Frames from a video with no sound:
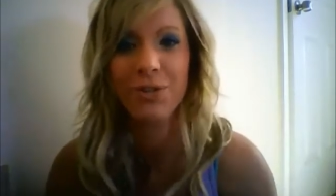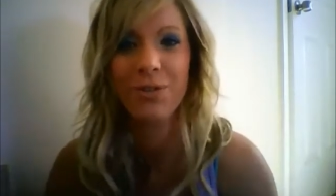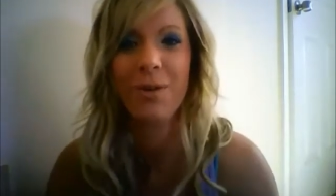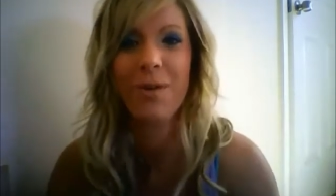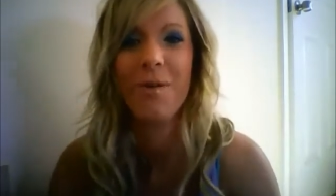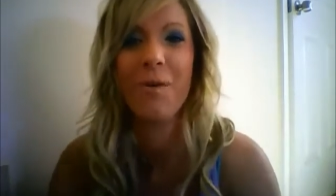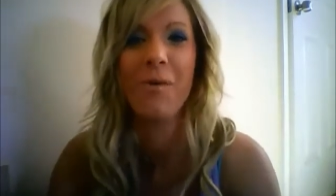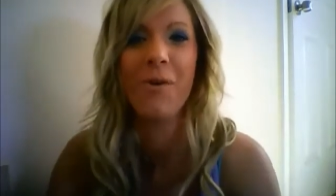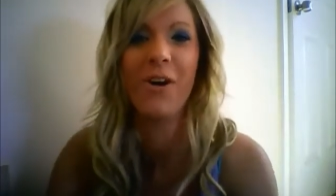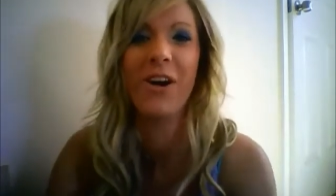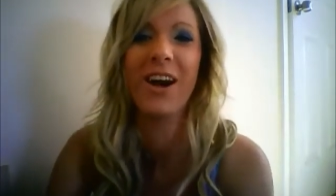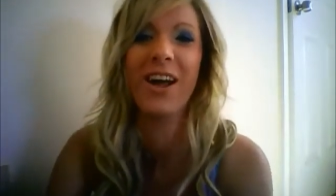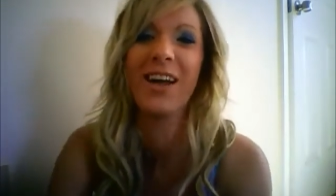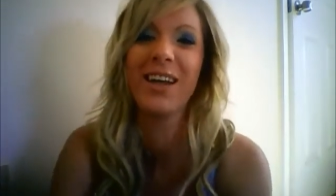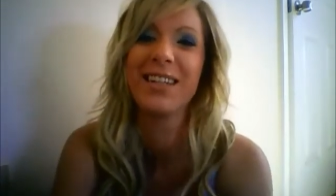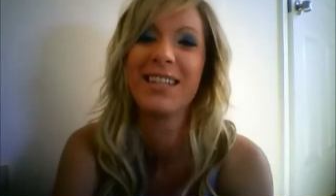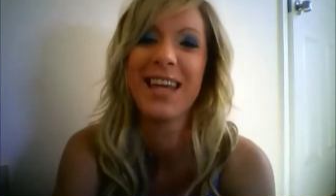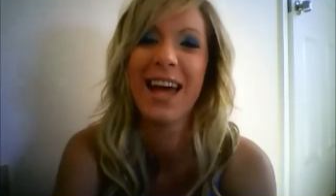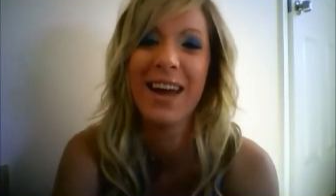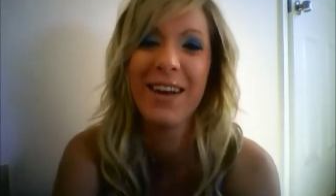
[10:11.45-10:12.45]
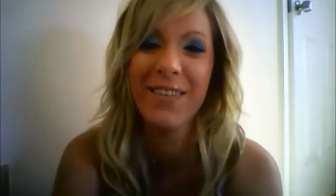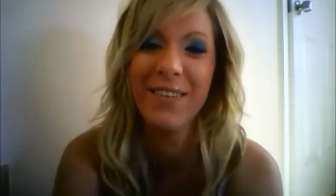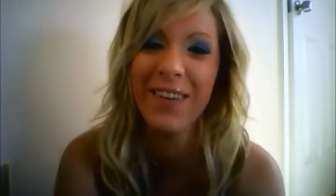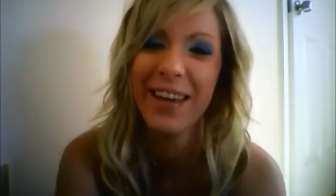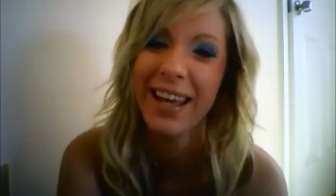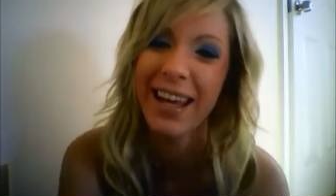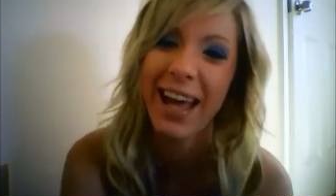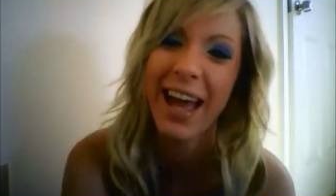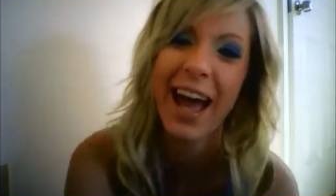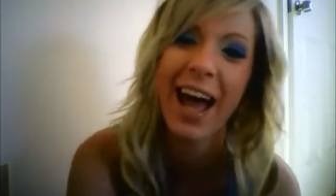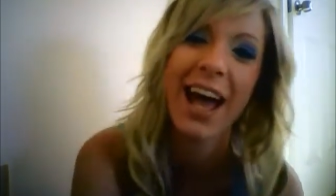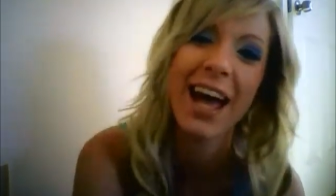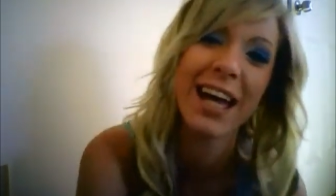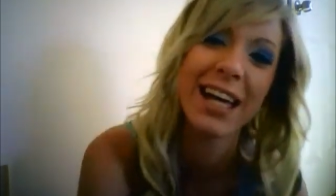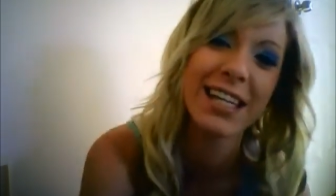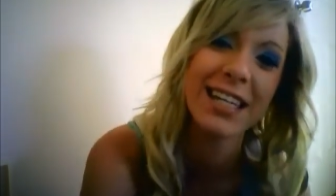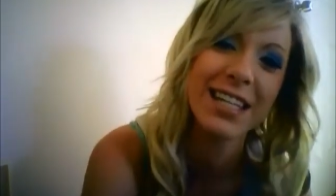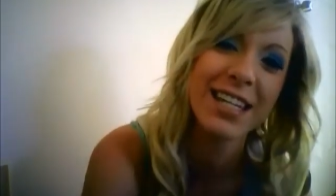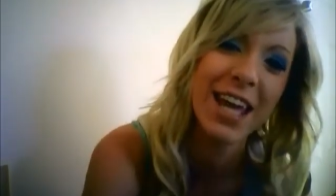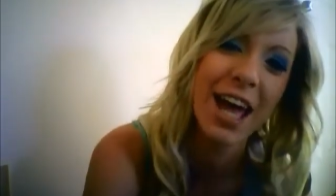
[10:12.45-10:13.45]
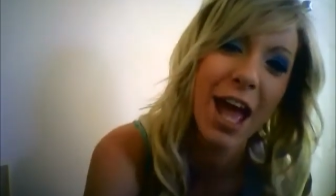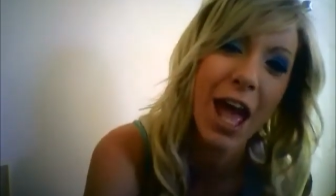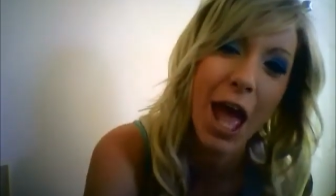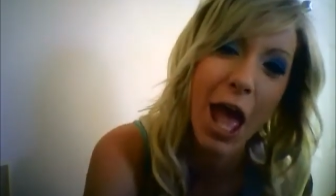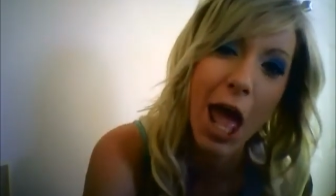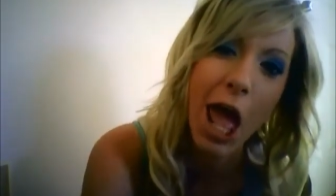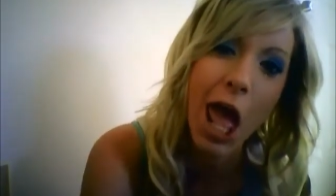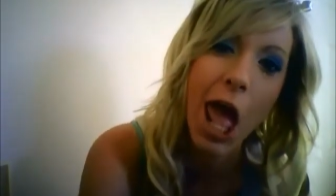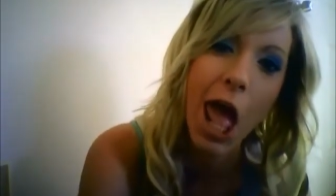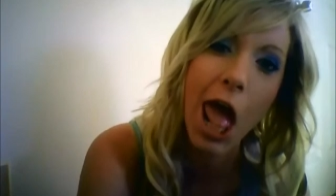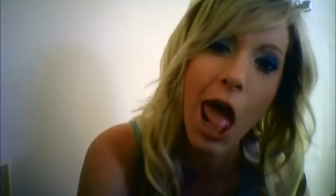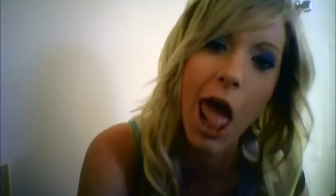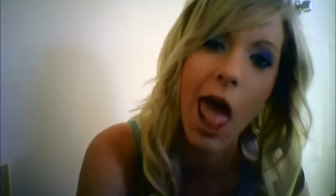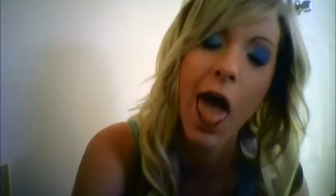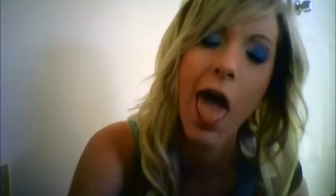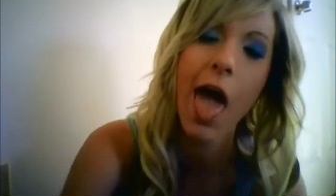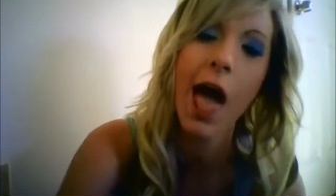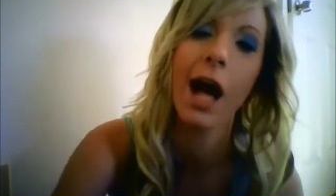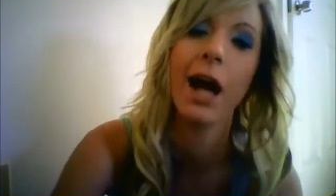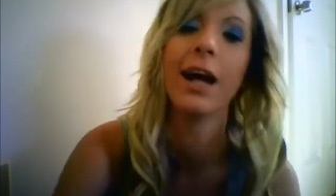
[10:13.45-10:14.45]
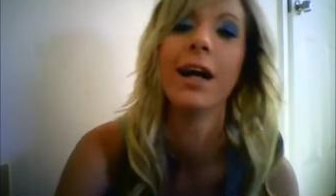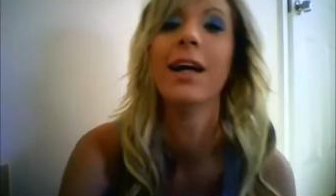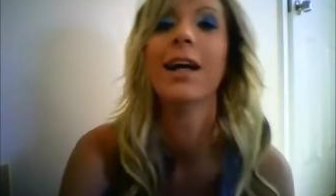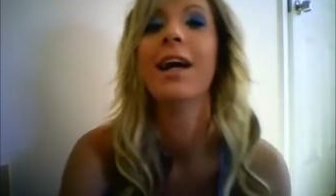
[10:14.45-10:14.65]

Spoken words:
for Memorial Day weekend. Yeah!